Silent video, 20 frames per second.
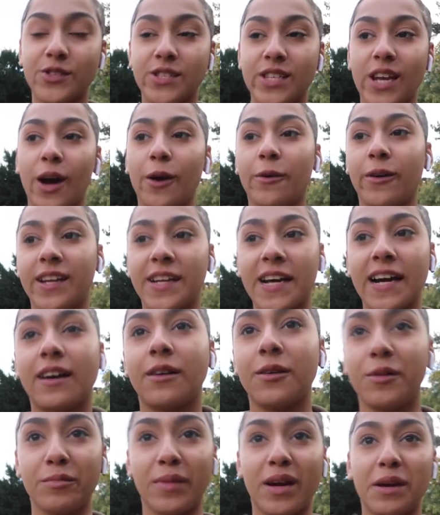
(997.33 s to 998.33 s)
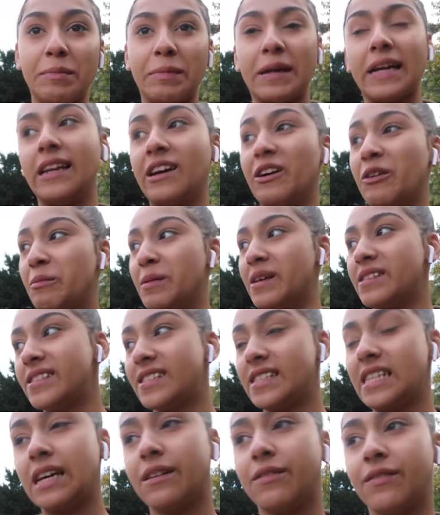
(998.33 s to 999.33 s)
slower now and maybe a little bit
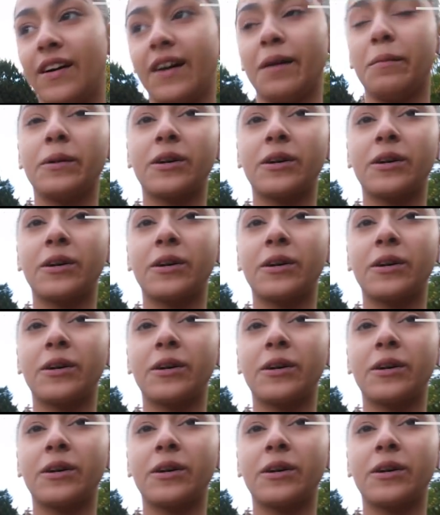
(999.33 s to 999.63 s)
stiffer